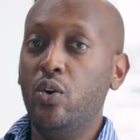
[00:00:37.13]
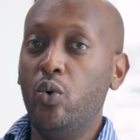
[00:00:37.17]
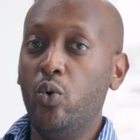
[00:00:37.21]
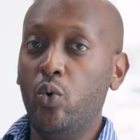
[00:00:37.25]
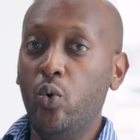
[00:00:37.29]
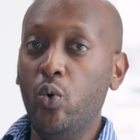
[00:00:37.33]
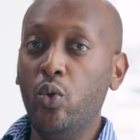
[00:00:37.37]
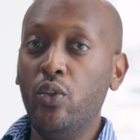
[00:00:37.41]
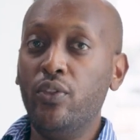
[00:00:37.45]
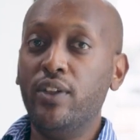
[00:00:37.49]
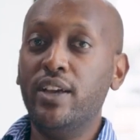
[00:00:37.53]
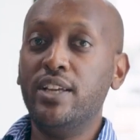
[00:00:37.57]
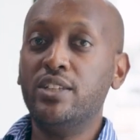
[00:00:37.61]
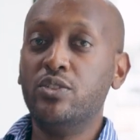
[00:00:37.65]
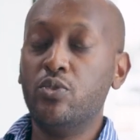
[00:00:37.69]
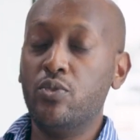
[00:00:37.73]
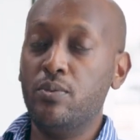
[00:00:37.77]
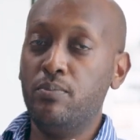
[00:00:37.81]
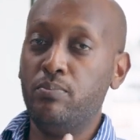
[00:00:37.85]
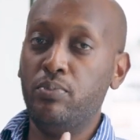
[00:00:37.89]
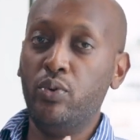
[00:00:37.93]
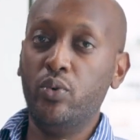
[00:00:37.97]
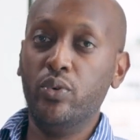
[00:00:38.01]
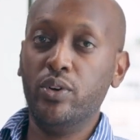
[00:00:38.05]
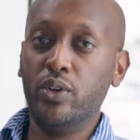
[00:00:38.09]
All these are
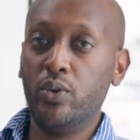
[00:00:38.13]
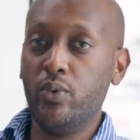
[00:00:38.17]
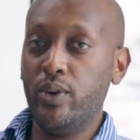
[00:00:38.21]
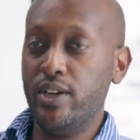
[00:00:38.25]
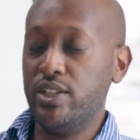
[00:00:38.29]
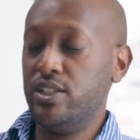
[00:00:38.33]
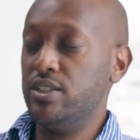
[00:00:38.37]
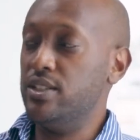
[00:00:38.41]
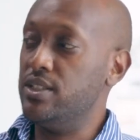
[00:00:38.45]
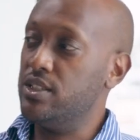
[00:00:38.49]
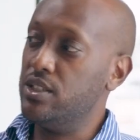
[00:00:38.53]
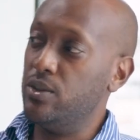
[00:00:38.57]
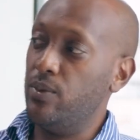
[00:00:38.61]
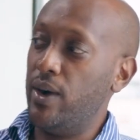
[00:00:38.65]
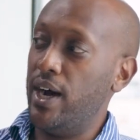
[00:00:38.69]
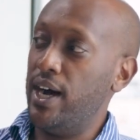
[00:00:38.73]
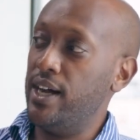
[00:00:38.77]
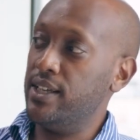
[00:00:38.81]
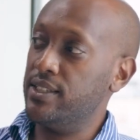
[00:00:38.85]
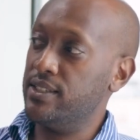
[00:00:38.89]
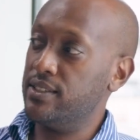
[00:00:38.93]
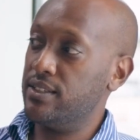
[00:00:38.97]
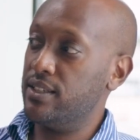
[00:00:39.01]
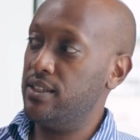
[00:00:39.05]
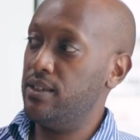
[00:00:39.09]
important questions to
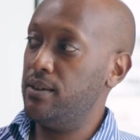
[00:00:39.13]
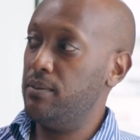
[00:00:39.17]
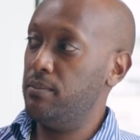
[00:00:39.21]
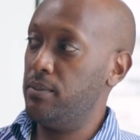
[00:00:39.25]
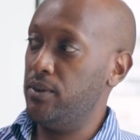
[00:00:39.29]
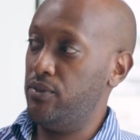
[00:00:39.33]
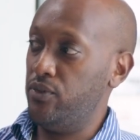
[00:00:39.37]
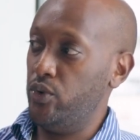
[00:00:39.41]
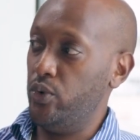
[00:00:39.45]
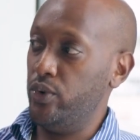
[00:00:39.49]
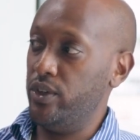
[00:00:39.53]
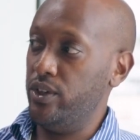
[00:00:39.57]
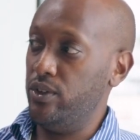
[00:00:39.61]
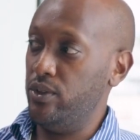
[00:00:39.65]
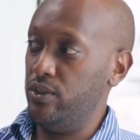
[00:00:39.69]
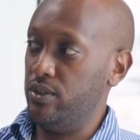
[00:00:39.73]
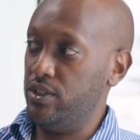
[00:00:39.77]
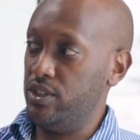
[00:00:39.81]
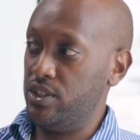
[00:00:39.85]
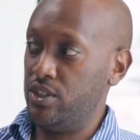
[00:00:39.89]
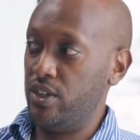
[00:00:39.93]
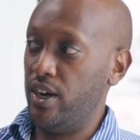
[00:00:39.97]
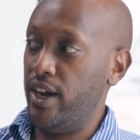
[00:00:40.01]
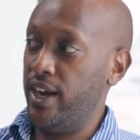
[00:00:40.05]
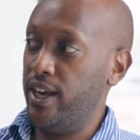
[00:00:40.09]
ask before you
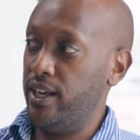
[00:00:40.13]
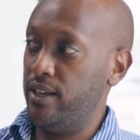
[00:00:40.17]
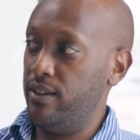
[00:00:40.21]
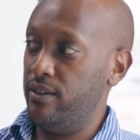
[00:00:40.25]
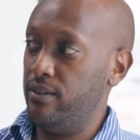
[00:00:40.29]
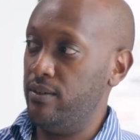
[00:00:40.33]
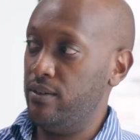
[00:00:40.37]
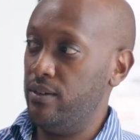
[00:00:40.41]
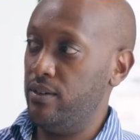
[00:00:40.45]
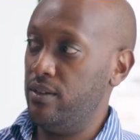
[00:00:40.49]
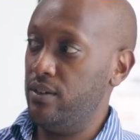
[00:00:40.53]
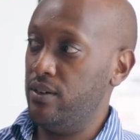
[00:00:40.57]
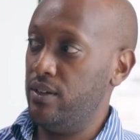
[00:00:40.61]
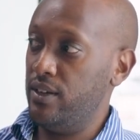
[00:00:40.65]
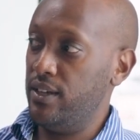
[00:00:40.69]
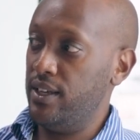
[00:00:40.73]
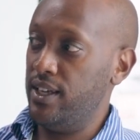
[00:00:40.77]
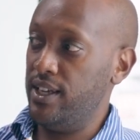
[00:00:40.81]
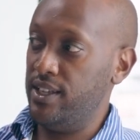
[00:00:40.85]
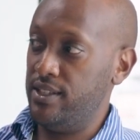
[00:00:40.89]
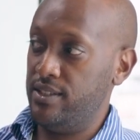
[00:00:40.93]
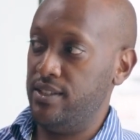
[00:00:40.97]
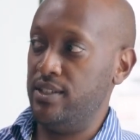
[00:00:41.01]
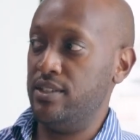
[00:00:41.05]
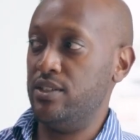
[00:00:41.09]
decide,
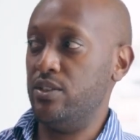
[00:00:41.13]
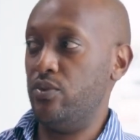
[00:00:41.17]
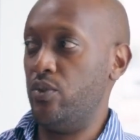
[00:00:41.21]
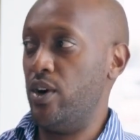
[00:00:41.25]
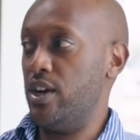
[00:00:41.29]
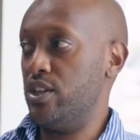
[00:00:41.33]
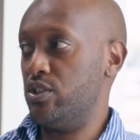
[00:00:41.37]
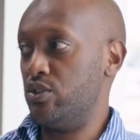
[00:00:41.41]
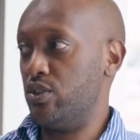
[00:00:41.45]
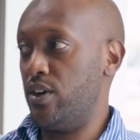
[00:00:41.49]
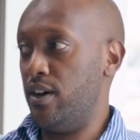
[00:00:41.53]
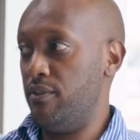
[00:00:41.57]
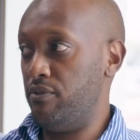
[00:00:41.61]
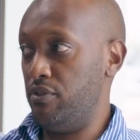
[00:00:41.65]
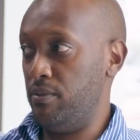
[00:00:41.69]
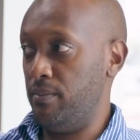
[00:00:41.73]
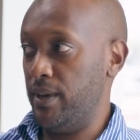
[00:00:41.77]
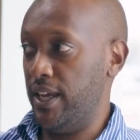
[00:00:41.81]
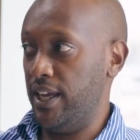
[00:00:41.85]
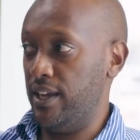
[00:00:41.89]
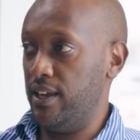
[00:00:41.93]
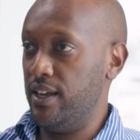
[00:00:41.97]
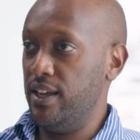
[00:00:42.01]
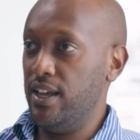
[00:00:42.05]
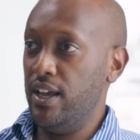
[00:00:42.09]
is this the right scribe for
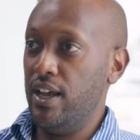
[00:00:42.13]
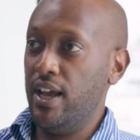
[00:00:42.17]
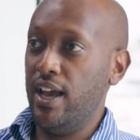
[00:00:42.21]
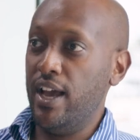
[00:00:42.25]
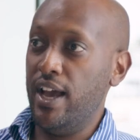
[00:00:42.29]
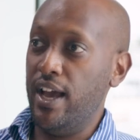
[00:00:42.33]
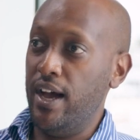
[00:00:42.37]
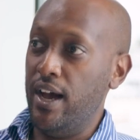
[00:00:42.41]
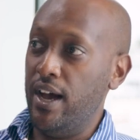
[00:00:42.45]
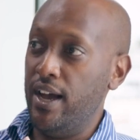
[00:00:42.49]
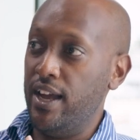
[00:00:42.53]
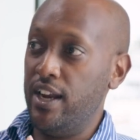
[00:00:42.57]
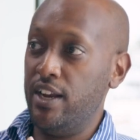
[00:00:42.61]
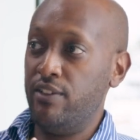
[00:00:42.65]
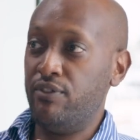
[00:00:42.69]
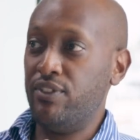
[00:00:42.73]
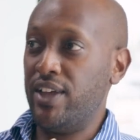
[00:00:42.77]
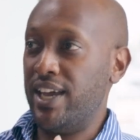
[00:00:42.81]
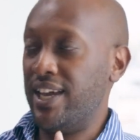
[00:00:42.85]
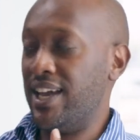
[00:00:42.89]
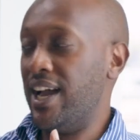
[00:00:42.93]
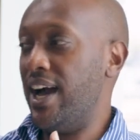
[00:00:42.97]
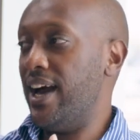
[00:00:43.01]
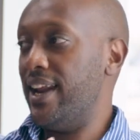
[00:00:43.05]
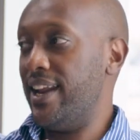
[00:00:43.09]
me? And if
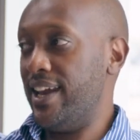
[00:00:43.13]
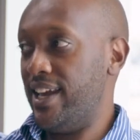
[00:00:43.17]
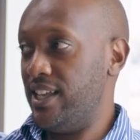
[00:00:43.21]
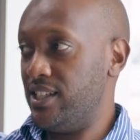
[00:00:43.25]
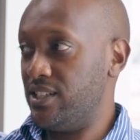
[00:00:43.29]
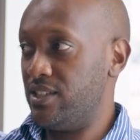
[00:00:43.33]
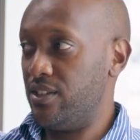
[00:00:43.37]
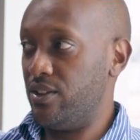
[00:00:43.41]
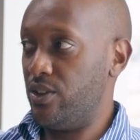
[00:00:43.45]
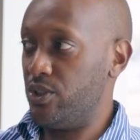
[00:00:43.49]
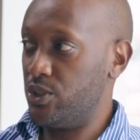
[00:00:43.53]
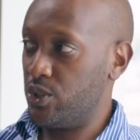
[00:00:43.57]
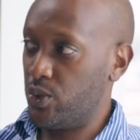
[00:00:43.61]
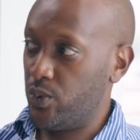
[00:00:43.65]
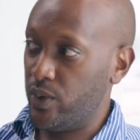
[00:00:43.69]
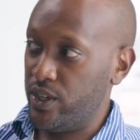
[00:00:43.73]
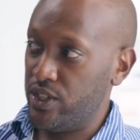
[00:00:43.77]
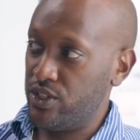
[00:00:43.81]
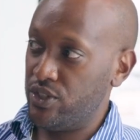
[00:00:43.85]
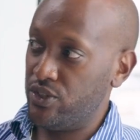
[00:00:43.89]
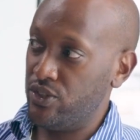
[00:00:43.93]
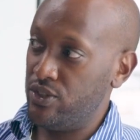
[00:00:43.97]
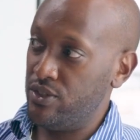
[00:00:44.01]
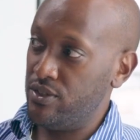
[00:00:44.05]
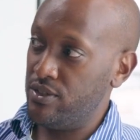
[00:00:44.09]
they can't answer those
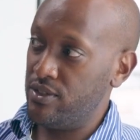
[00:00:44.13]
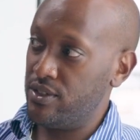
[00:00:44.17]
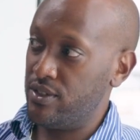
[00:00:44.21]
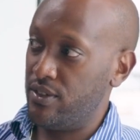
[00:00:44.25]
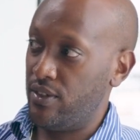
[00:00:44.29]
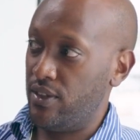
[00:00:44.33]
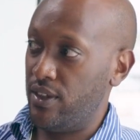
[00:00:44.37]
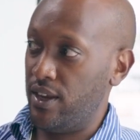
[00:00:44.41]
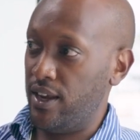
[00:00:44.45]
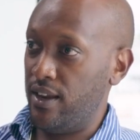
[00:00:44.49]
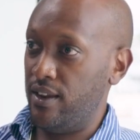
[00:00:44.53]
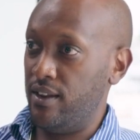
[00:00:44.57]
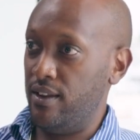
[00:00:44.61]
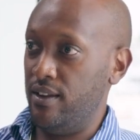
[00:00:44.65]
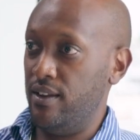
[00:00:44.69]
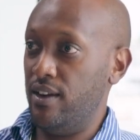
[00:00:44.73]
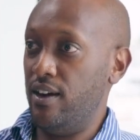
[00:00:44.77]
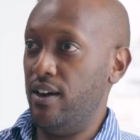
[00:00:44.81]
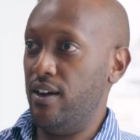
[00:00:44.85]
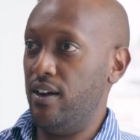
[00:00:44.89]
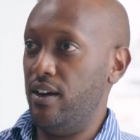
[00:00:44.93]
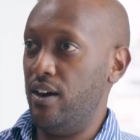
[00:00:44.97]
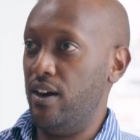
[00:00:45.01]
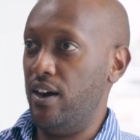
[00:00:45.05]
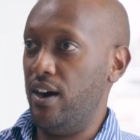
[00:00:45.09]
questions, then
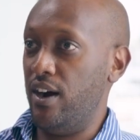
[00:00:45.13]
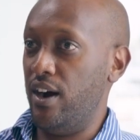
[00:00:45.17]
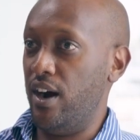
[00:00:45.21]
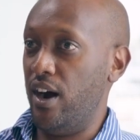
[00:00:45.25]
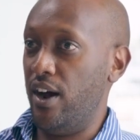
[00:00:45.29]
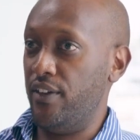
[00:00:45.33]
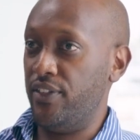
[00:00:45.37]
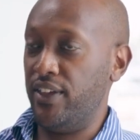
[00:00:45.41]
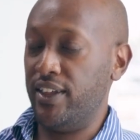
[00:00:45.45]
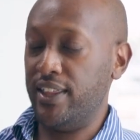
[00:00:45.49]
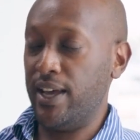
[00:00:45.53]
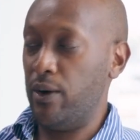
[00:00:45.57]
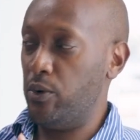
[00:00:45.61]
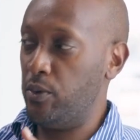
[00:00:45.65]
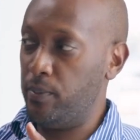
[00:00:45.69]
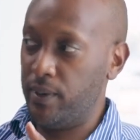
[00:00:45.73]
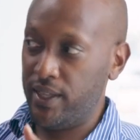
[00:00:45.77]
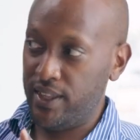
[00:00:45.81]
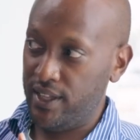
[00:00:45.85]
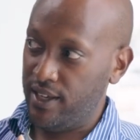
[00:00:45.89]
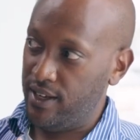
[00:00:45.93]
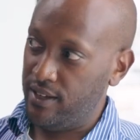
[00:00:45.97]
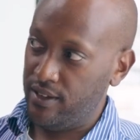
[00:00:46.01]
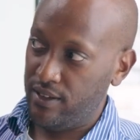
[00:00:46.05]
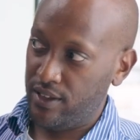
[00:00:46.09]
I think that would be
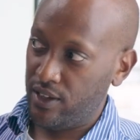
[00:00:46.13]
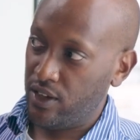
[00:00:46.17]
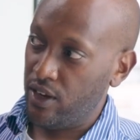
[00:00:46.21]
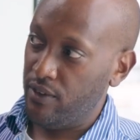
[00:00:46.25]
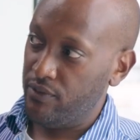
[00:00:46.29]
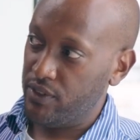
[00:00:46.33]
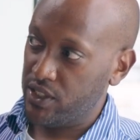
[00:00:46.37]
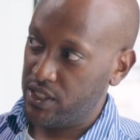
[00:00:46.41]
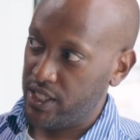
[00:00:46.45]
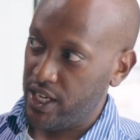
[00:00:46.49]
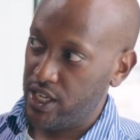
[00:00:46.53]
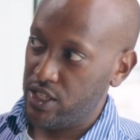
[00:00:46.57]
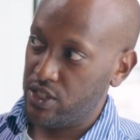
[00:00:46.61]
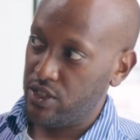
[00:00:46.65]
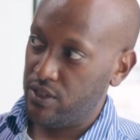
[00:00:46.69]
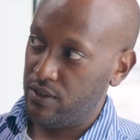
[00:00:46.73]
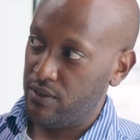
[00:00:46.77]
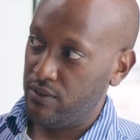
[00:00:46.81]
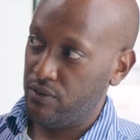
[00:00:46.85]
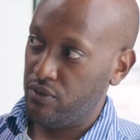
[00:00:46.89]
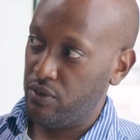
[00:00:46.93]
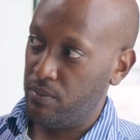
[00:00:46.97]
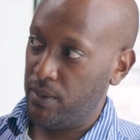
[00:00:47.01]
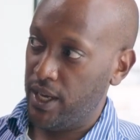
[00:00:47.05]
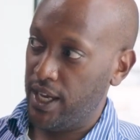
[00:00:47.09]
the end of the conversation
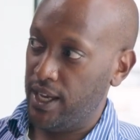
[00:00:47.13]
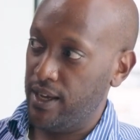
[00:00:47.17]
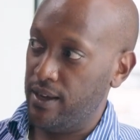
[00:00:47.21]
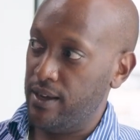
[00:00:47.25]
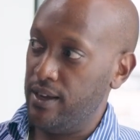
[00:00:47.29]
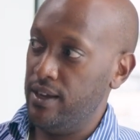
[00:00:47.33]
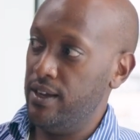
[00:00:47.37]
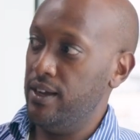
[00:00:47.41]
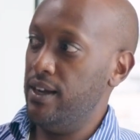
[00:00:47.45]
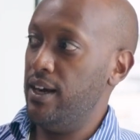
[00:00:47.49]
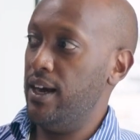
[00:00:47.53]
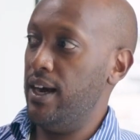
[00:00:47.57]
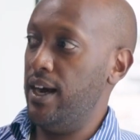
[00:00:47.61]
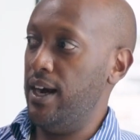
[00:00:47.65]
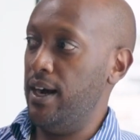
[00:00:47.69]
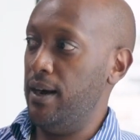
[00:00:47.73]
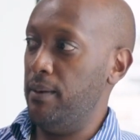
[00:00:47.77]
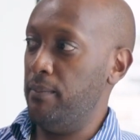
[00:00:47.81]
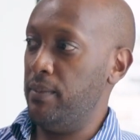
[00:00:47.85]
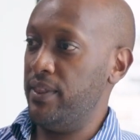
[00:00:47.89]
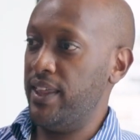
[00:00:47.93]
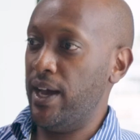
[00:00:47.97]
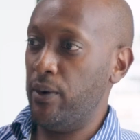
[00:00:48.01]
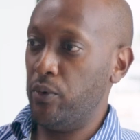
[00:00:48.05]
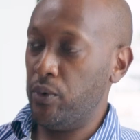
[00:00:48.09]
for me.
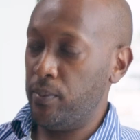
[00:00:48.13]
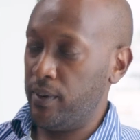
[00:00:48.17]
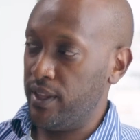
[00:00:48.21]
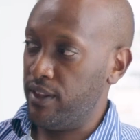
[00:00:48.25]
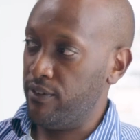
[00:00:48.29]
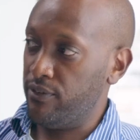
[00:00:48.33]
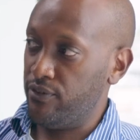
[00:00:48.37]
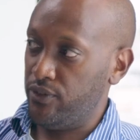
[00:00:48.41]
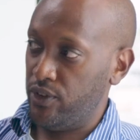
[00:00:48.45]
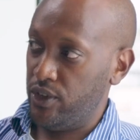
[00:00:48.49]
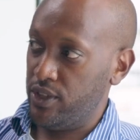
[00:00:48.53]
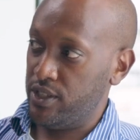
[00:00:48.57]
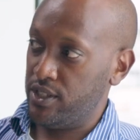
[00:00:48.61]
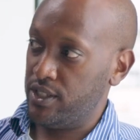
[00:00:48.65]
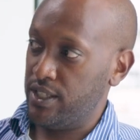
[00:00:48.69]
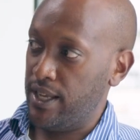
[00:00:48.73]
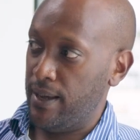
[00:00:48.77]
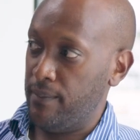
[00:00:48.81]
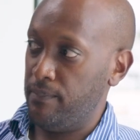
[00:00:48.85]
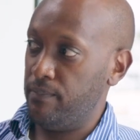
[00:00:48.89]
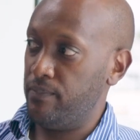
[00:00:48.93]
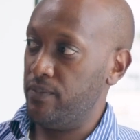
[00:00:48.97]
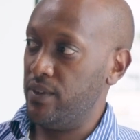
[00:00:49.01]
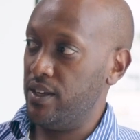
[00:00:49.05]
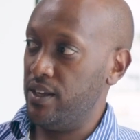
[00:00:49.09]
But that would be the first step.